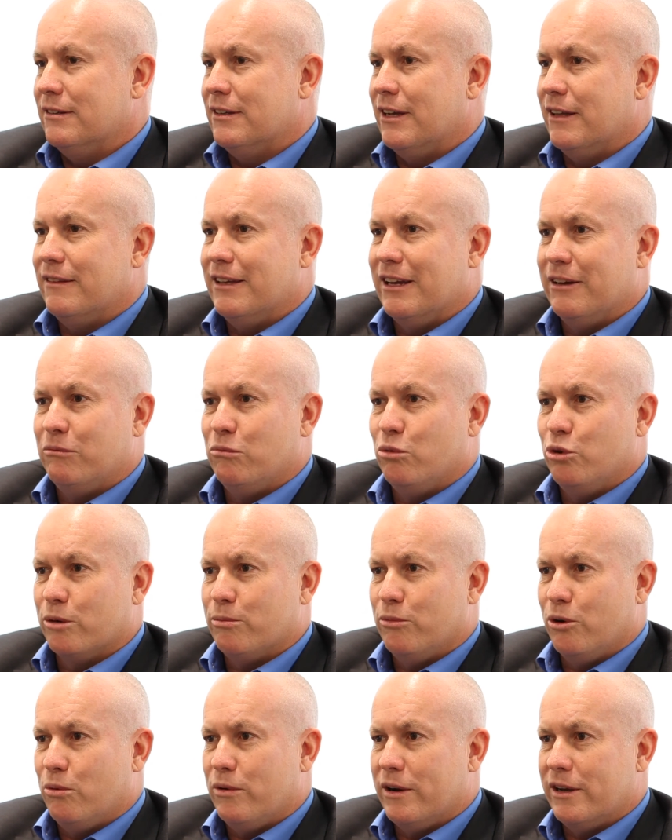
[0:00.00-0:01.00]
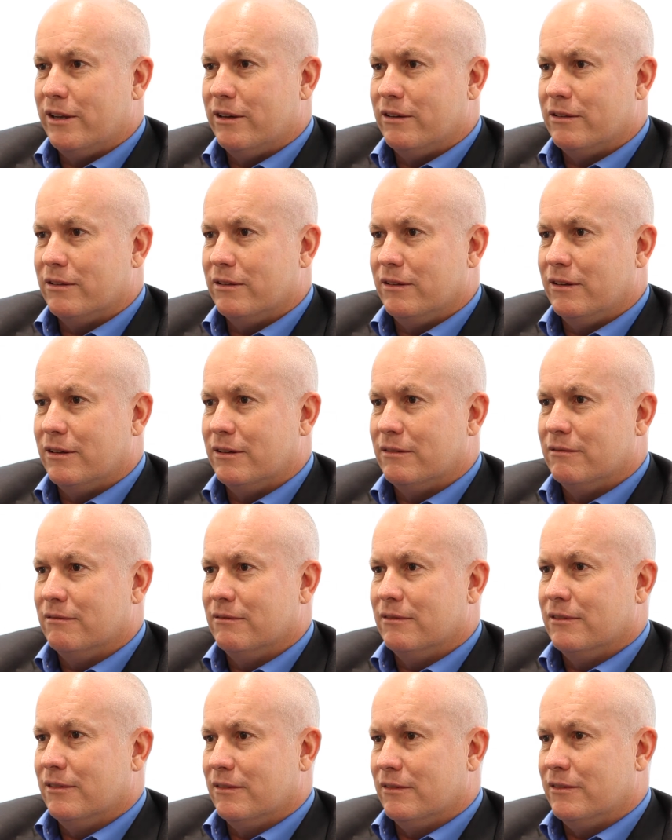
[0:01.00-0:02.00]
and then worked my way into the
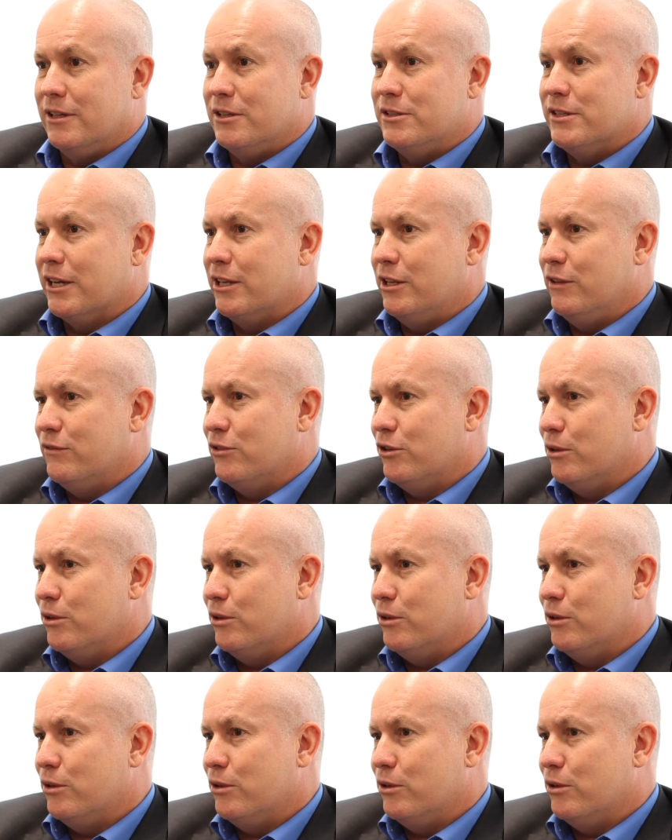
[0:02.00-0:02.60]
executive